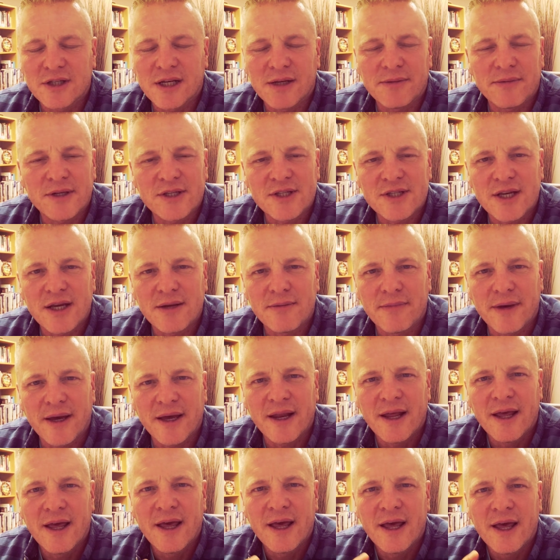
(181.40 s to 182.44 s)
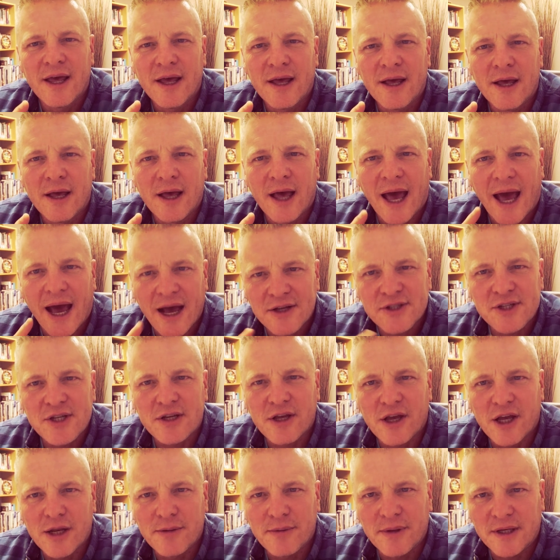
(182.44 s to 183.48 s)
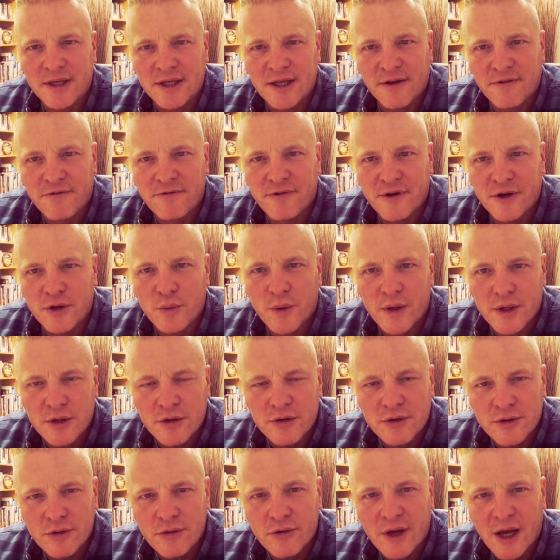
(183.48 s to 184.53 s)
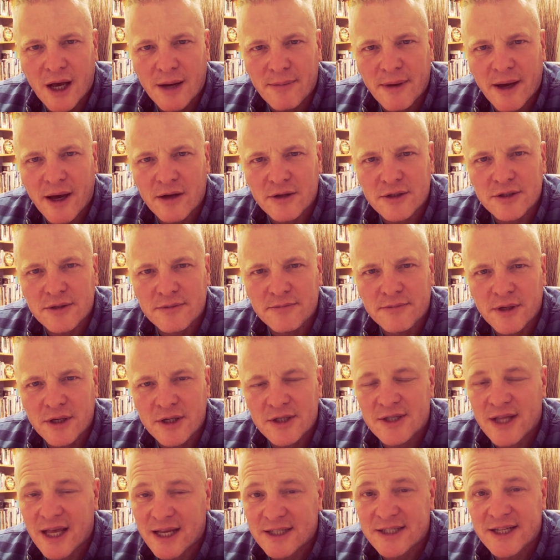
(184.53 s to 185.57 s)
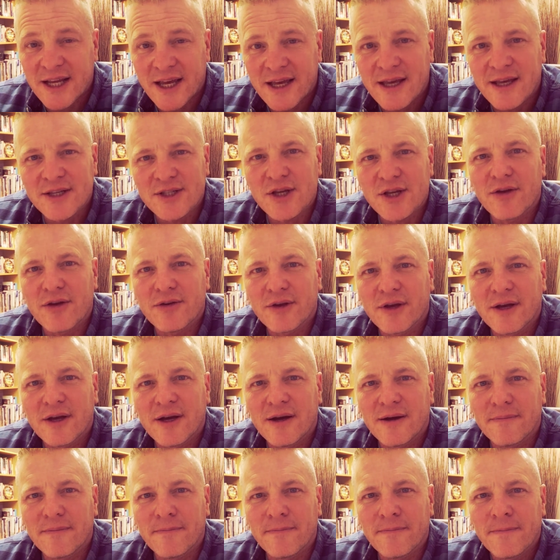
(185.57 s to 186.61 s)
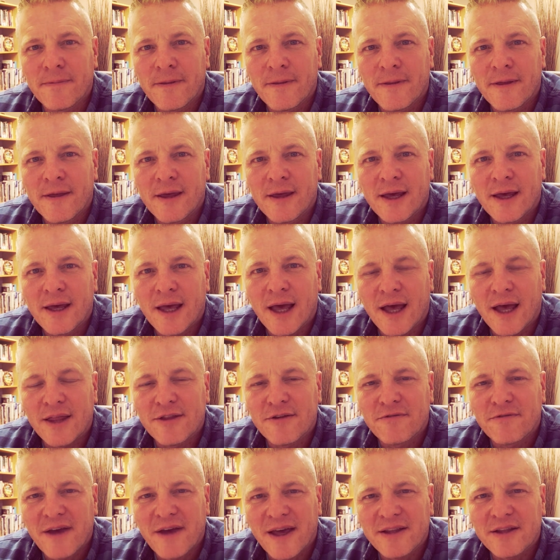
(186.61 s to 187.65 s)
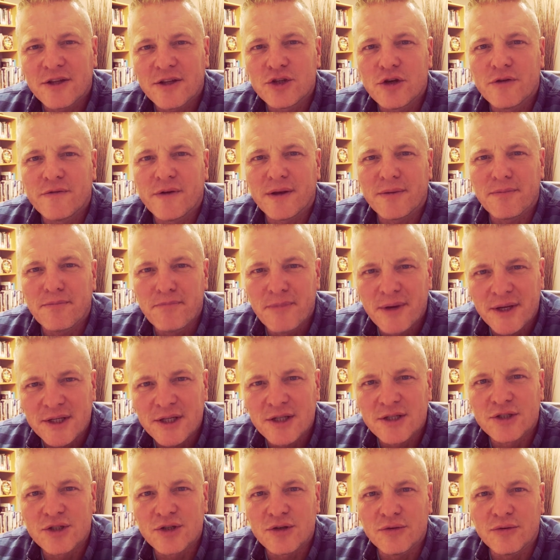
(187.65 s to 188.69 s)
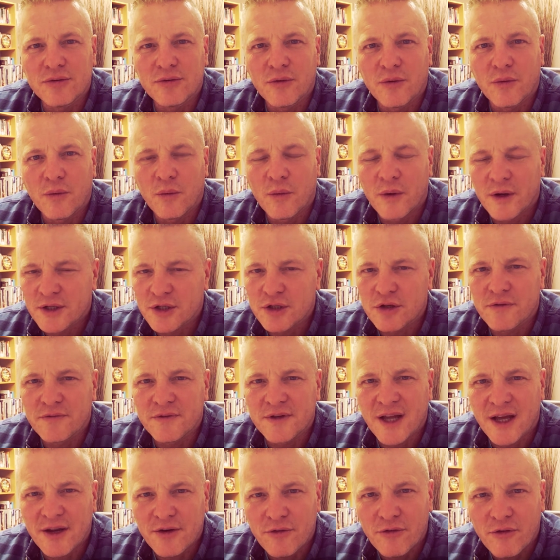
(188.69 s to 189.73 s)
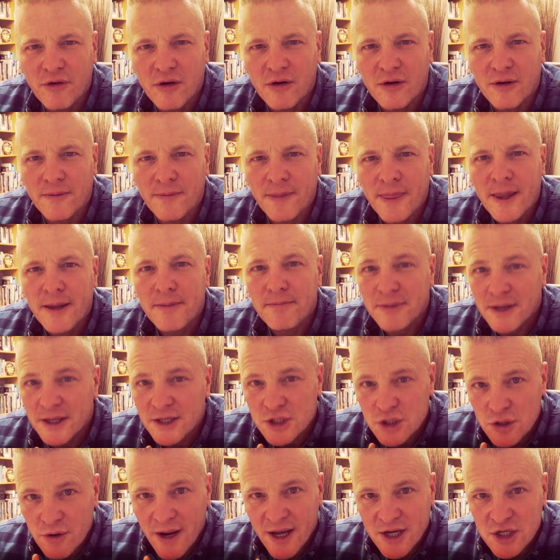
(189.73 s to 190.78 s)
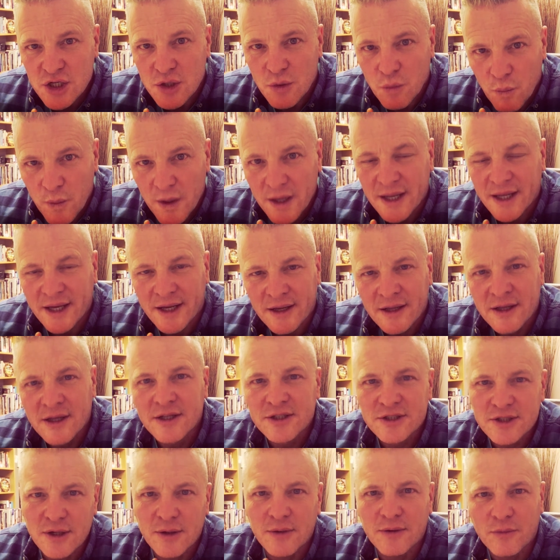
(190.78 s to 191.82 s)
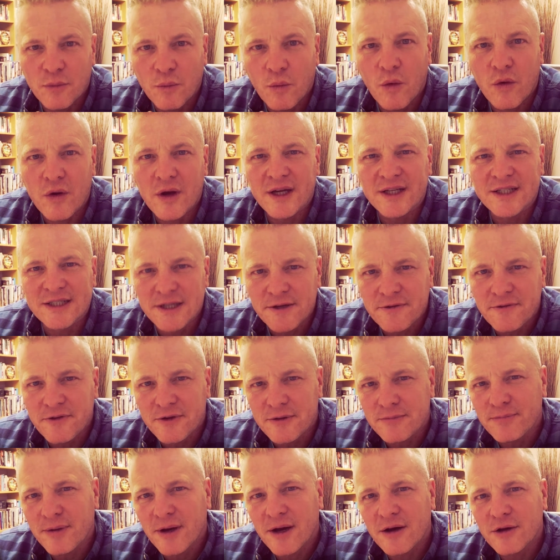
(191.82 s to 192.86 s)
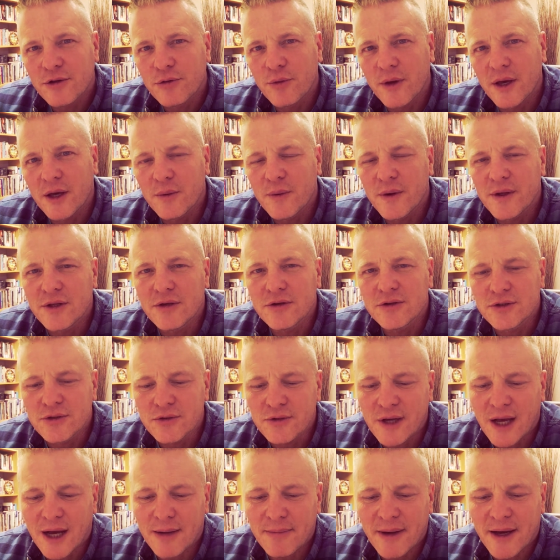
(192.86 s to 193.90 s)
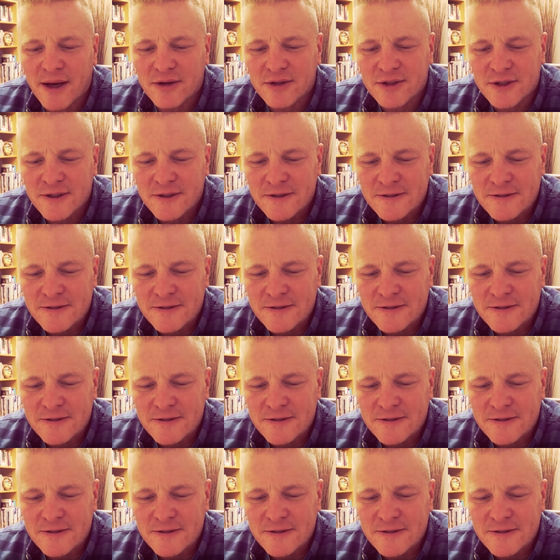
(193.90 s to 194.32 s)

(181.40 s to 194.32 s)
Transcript: at him and said, mate, how's it going to be different when you do come out? Because that day is going to come. And the fact that you've admitted to what you've done wrong means you're actually willing to walk a different pathway when you do come out.